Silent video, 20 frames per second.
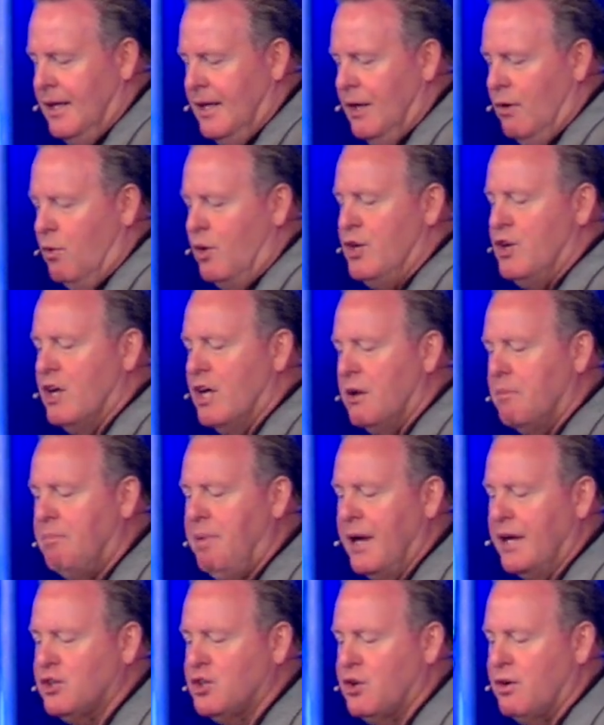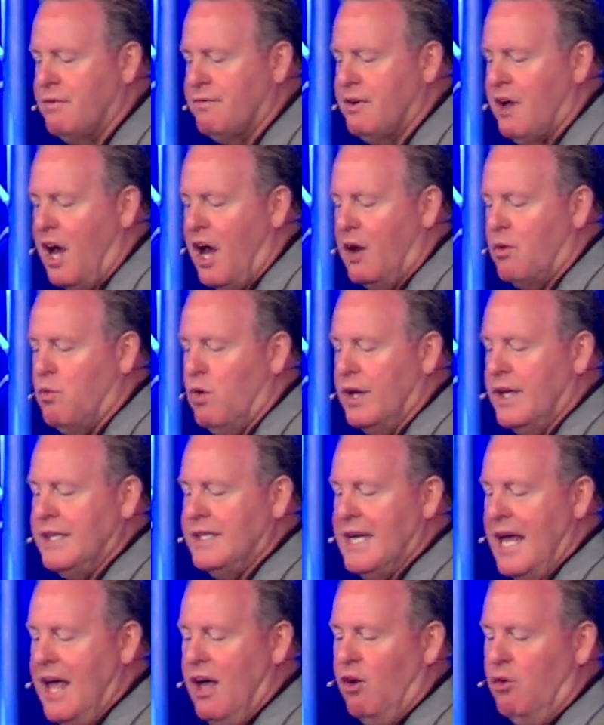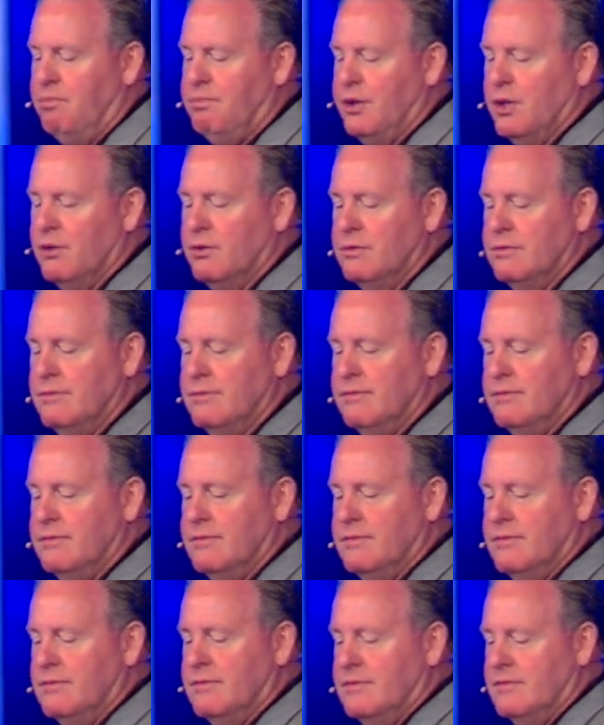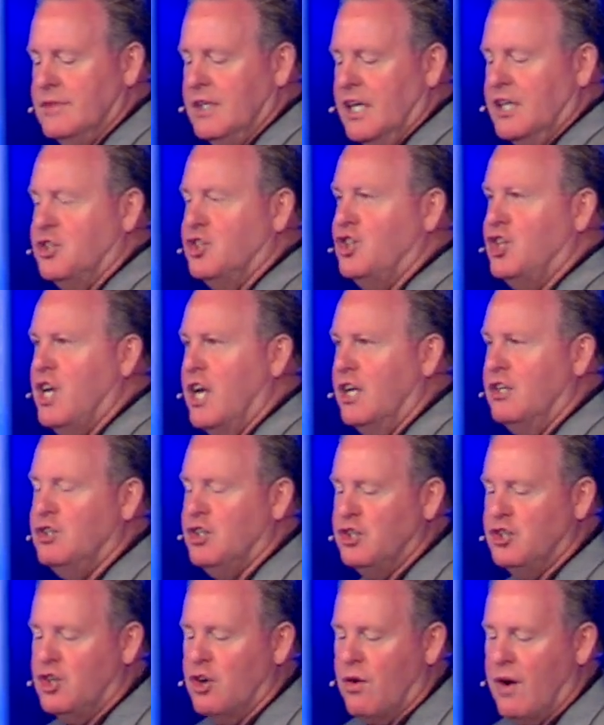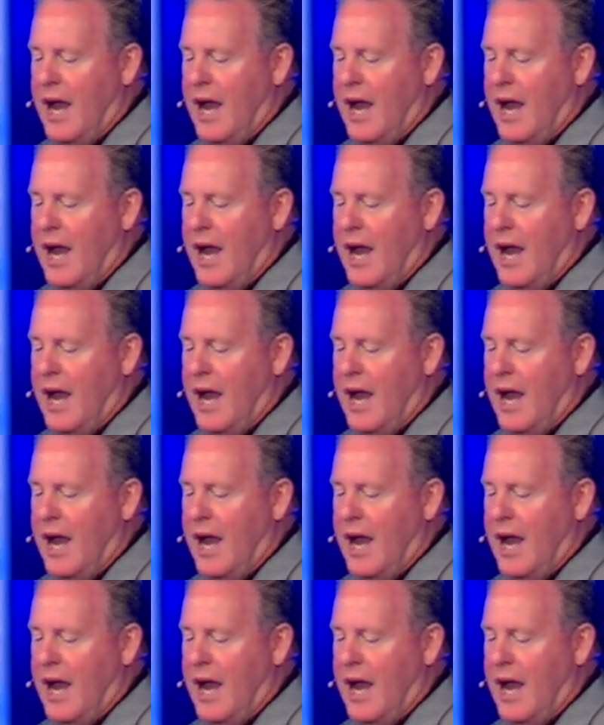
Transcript: When you get a picture of God willing to help you, it changes your